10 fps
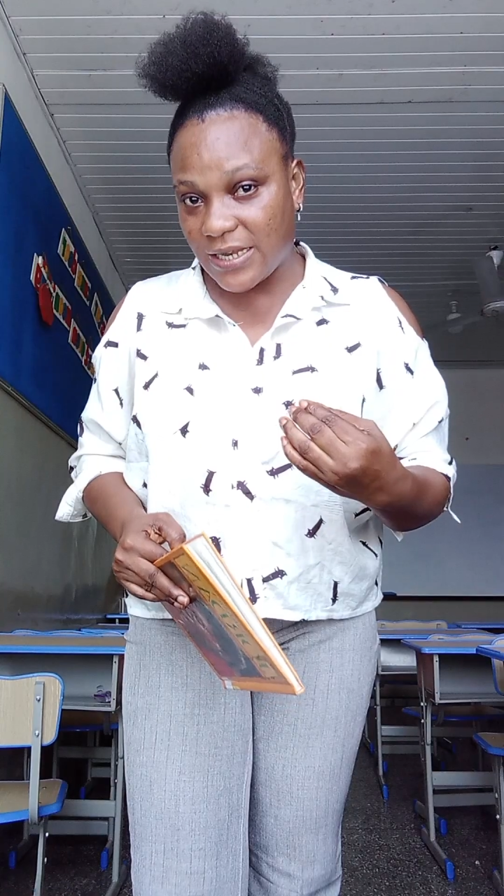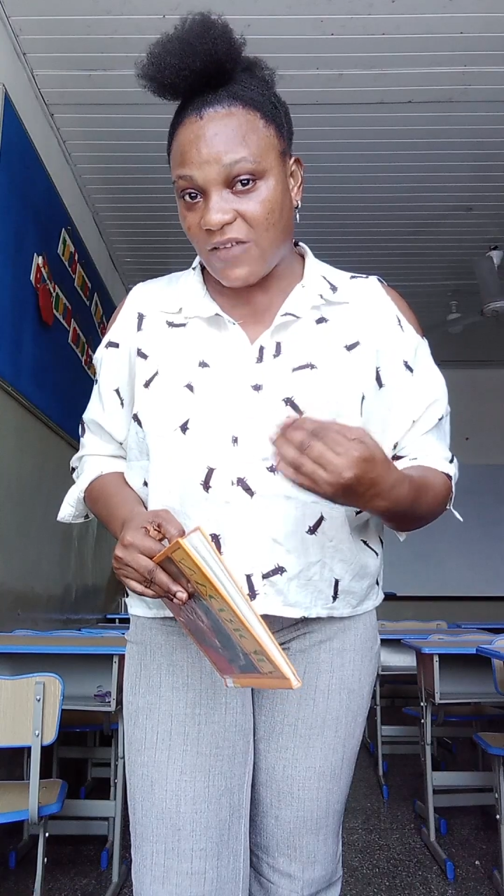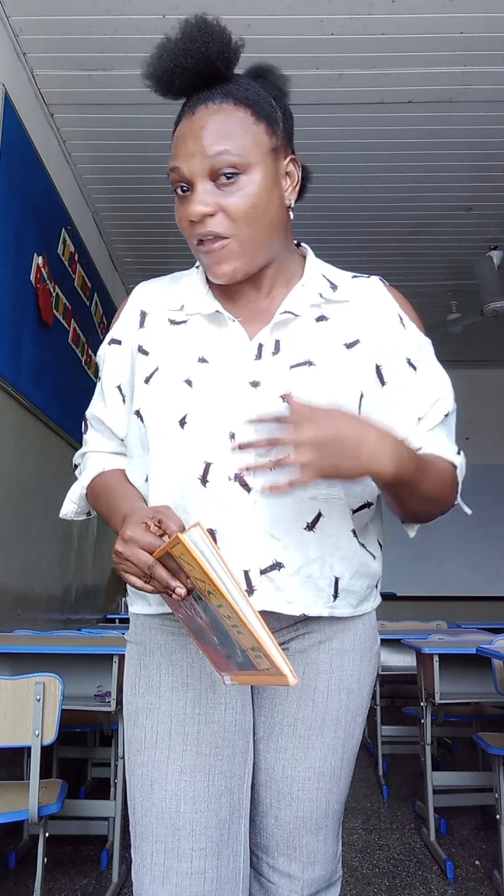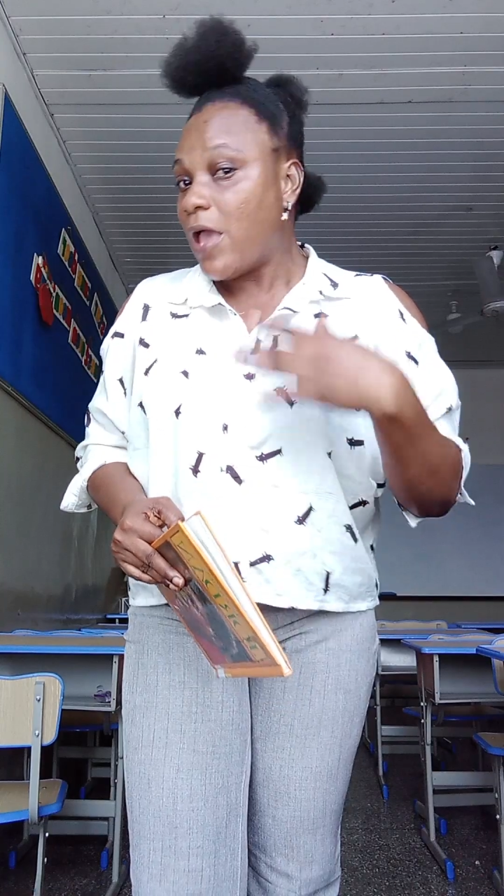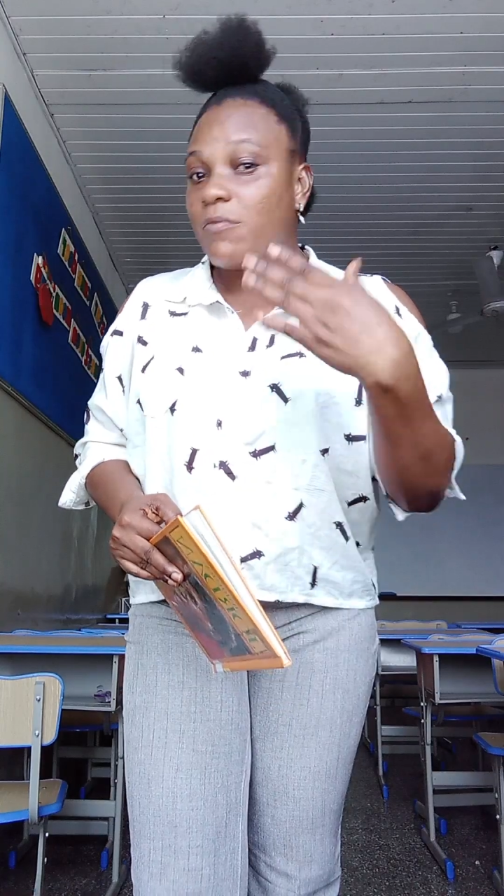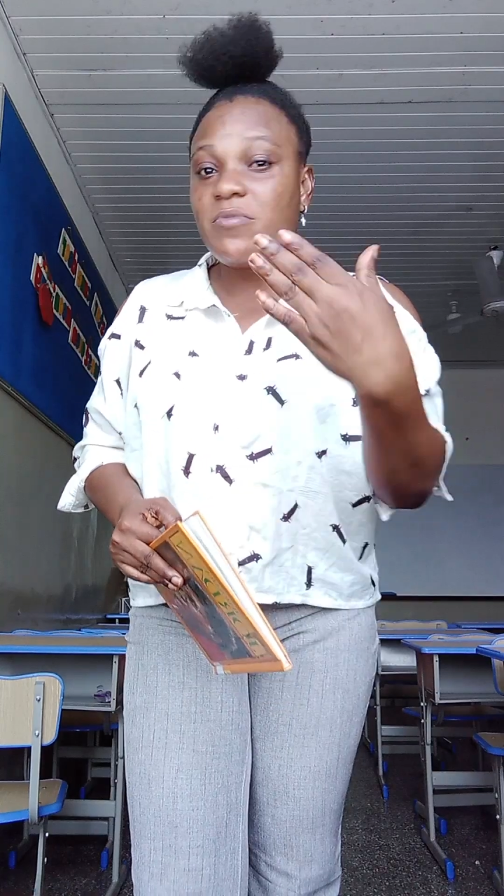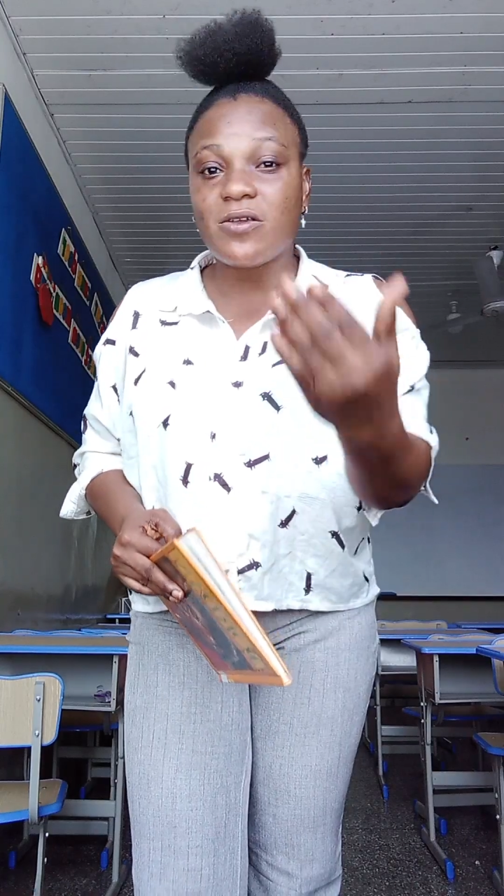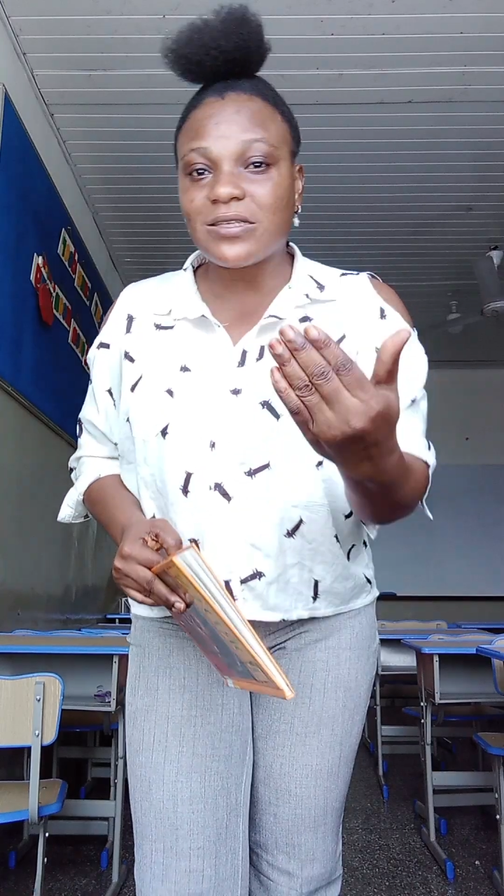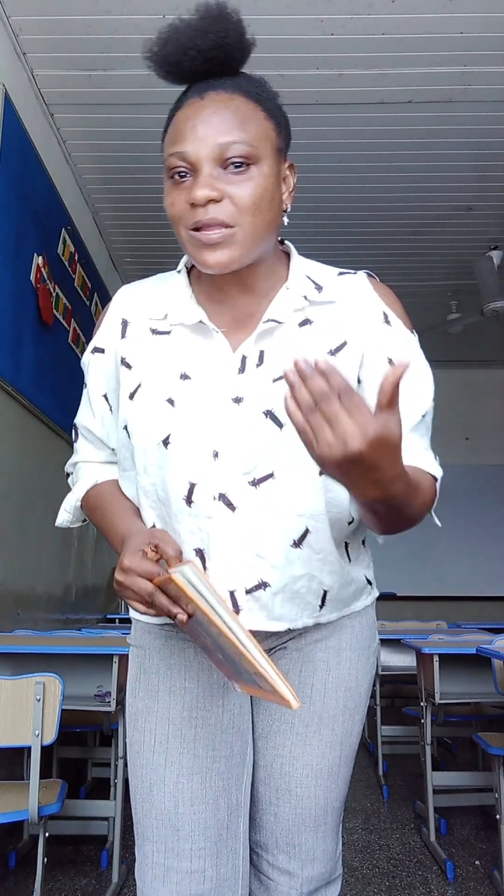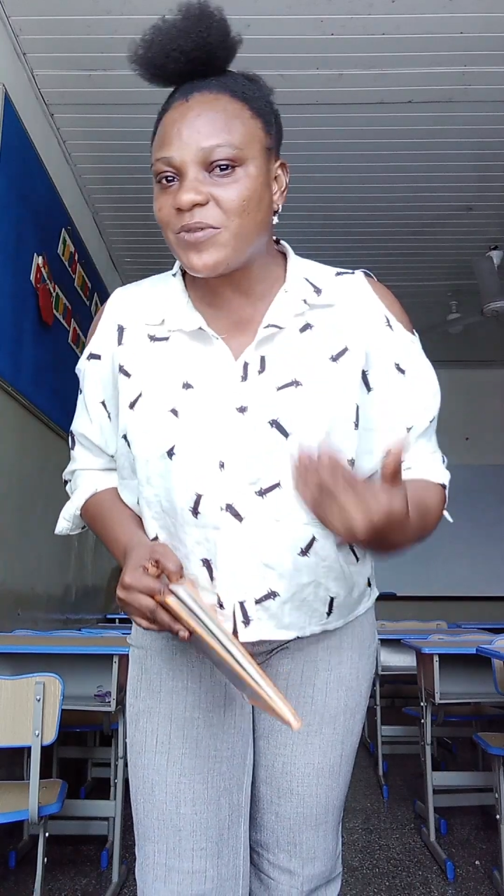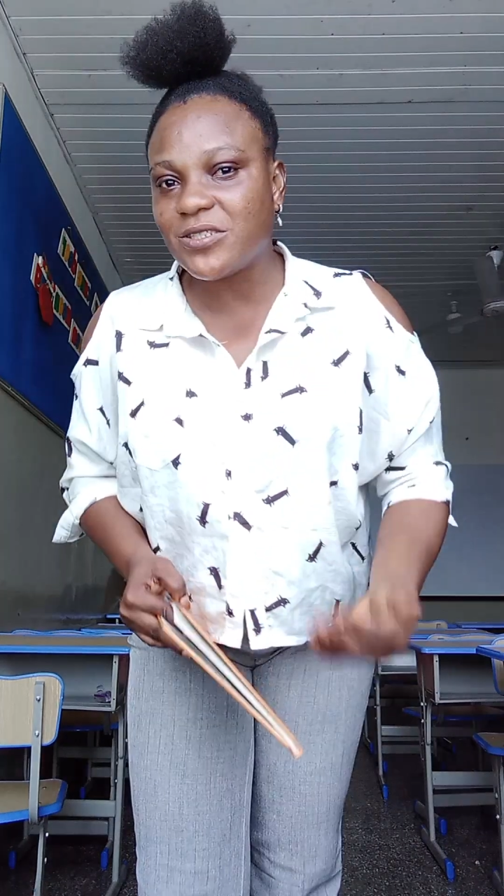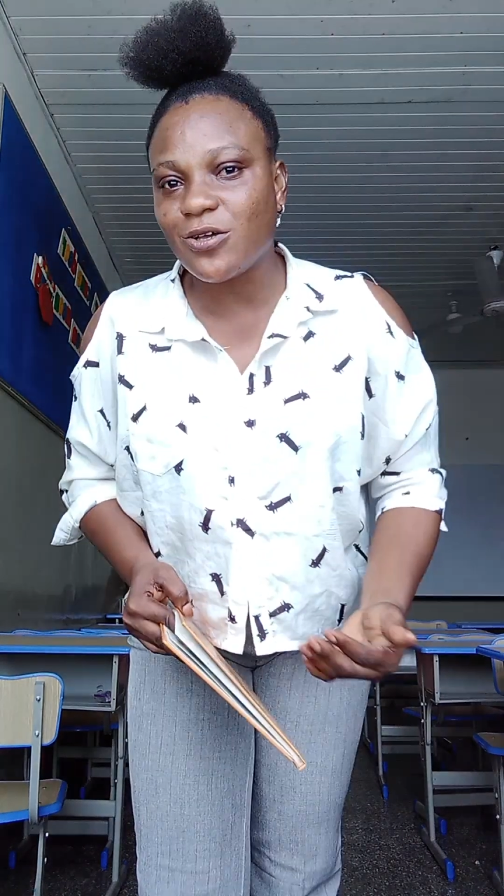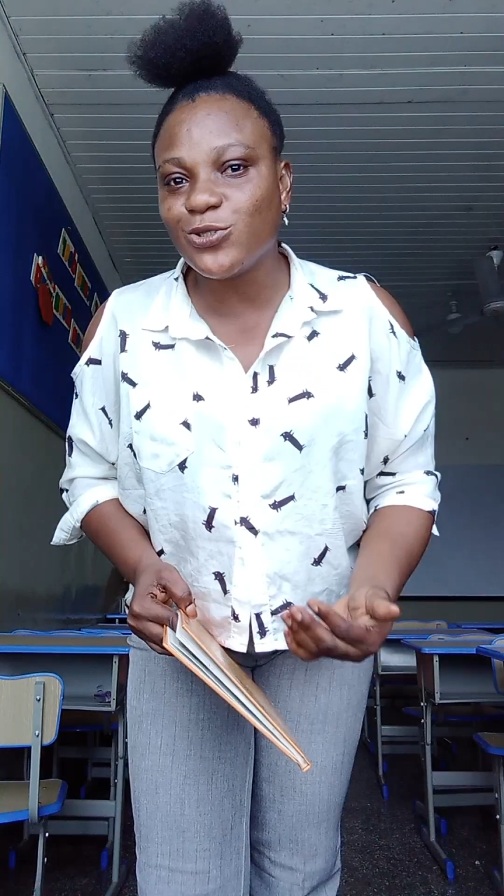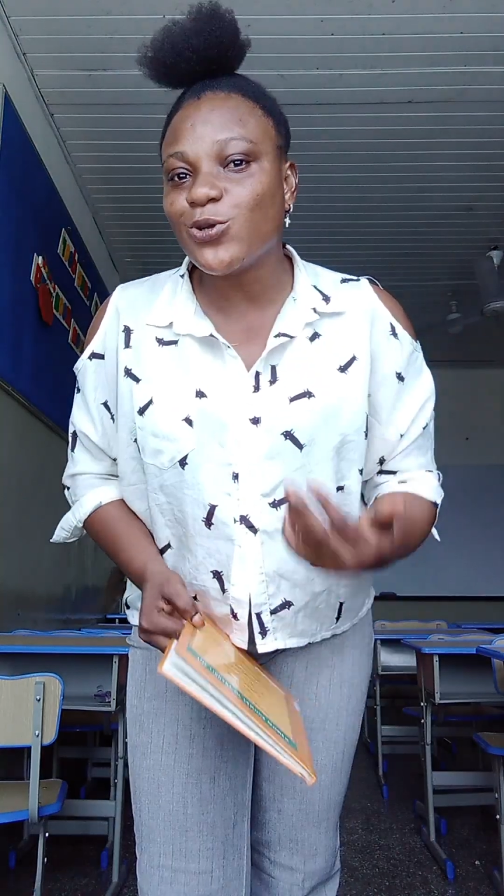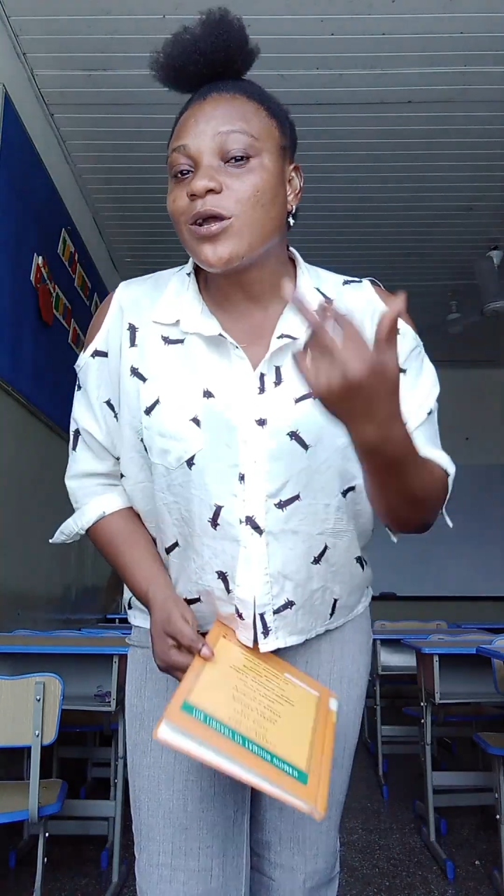in life. Because let me tell
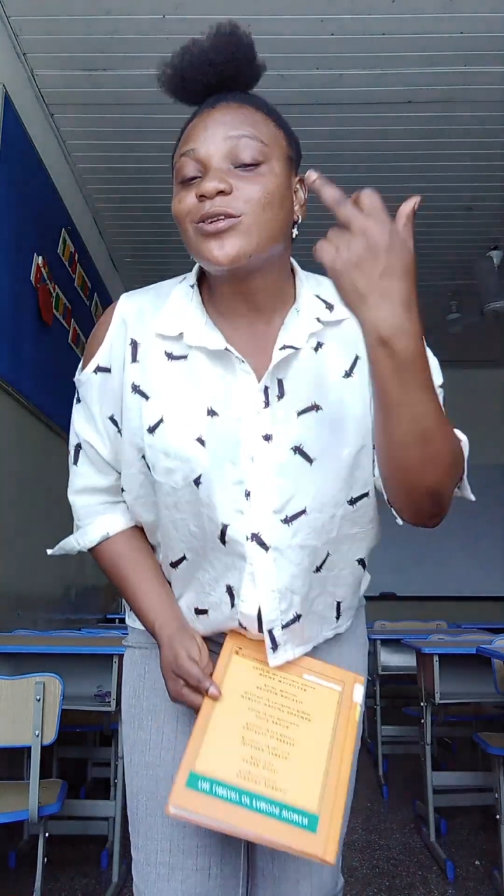you,